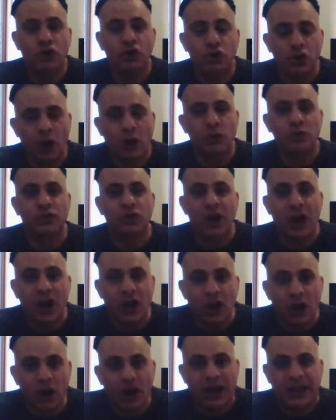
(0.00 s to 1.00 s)
don't
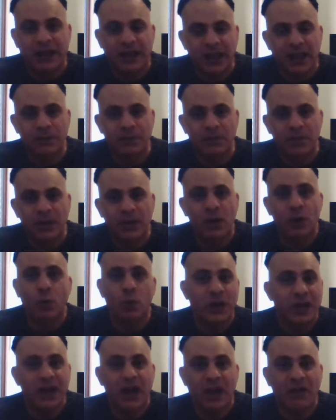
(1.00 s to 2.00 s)
like him.
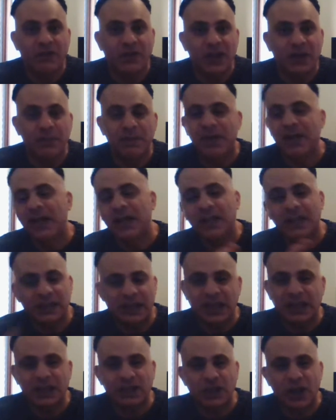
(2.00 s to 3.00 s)
We love him.
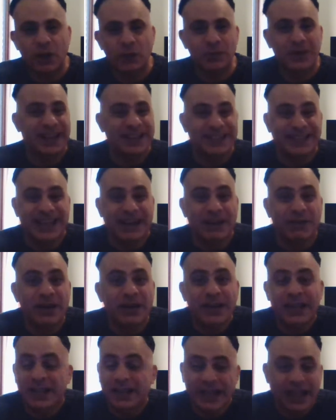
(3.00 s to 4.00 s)
They don't. That's their
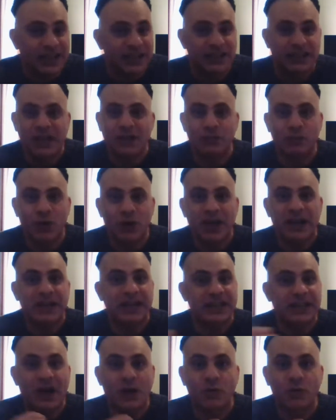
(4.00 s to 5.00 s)
right, and
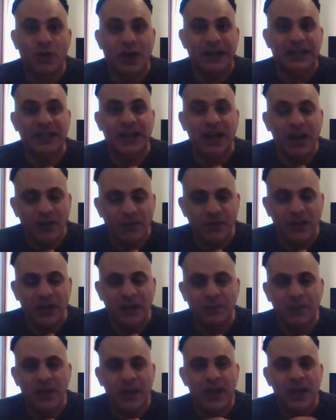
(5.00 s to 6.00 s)
it's our right to love
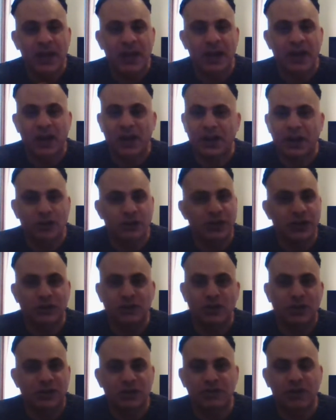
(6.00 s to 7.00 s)
him. And I know there's
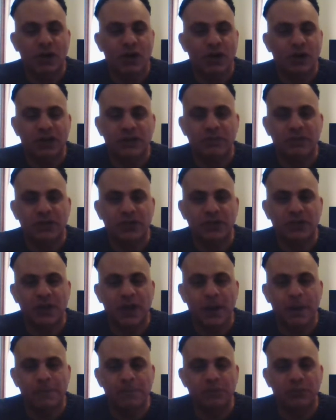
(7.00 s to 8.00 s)
lots of arguments
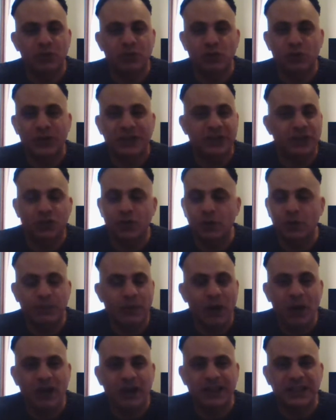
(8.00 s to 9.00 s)
between the two
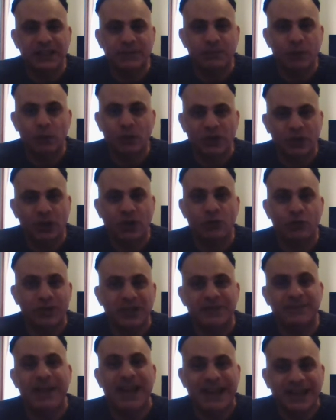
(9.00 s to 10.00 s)
parties, but we've got to
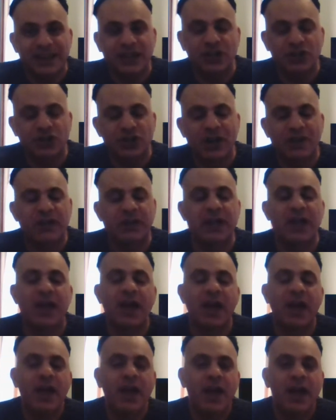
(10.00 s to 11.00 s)
respect each other
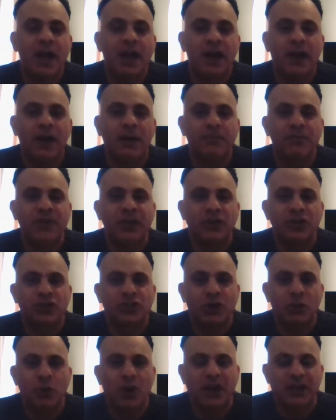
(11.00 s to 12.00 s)
there.
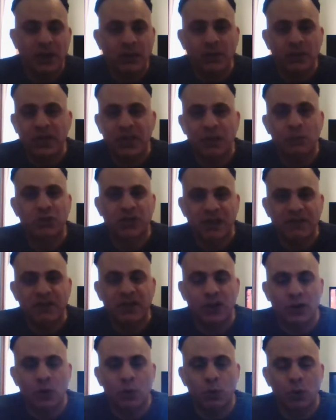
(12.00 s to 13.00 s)
So I don't think it was ever
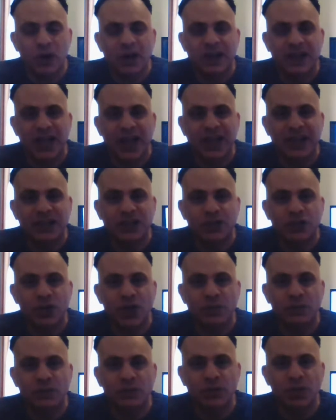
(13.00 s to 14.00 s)
going to work out in
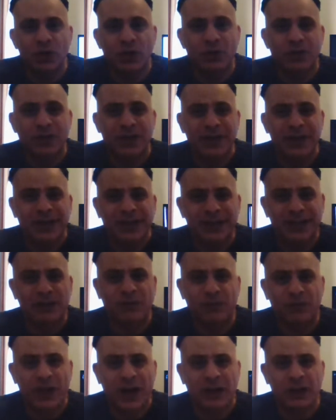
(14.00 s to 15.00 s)
terms of
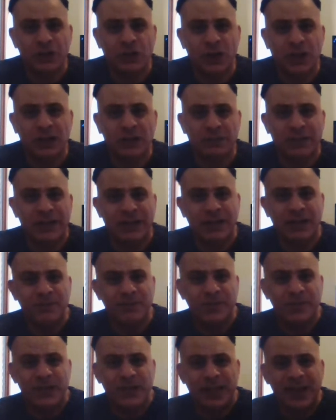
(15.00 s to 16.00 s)
this franchise being
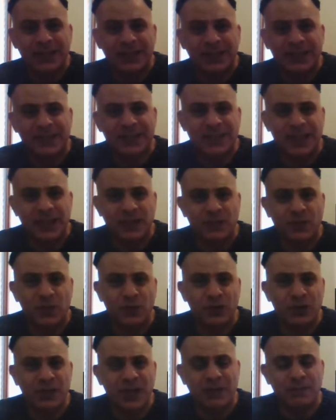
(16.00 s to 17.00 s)
as successful
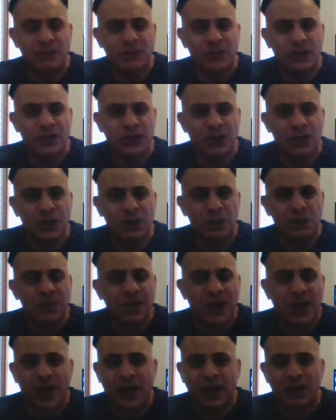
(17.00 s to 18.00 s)
as the MCU
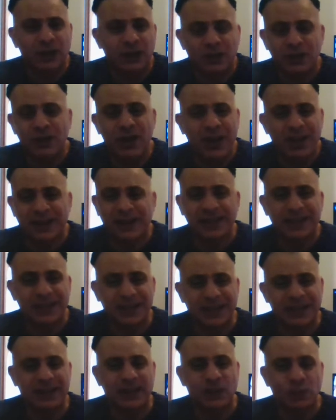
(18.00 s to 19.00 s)
under Snyder.
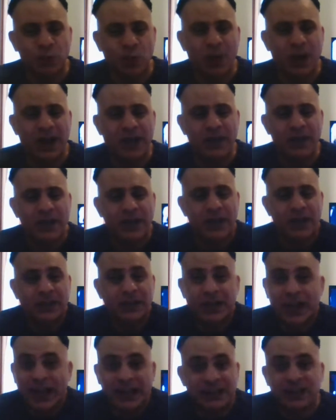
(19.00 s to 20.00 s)
This is why
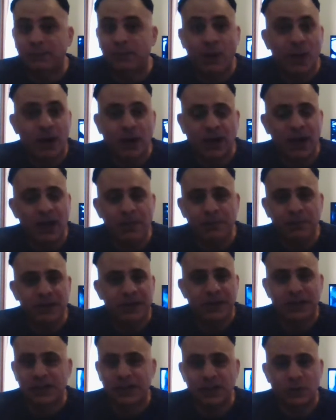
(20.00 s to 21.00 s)
they had to part company,
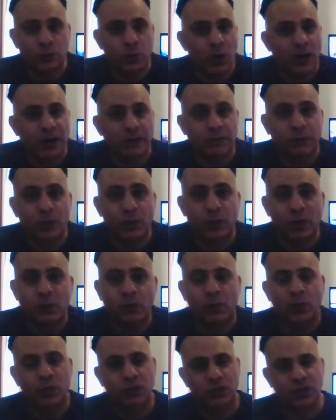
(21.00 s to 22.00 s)
and this is why they brought in
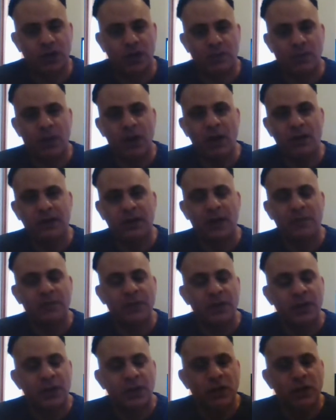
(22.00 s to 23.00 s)
Walter Hamada,
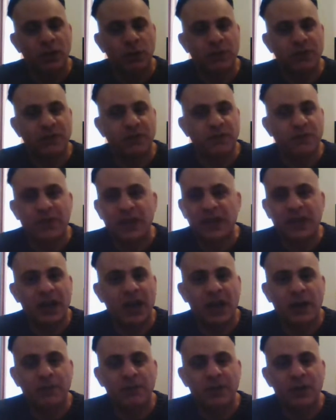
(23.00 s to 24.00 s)
who is a
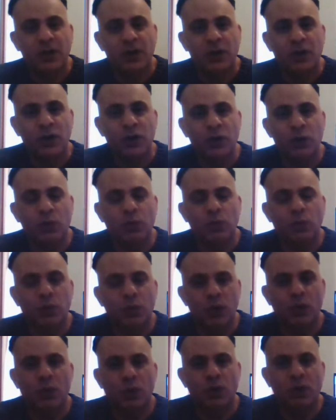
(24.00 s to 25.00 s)
figure who
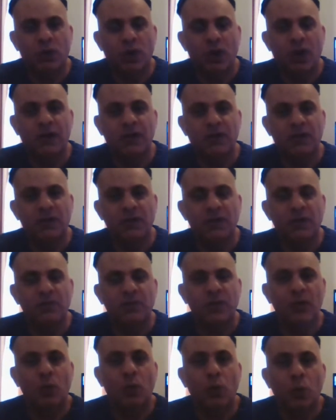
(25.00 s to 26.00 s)
will kind of
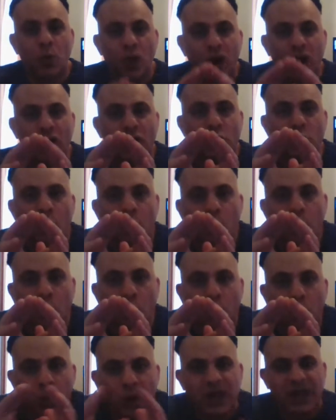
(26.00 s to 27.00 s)
work
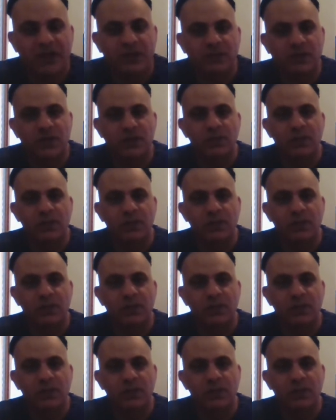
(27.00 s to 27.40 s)
with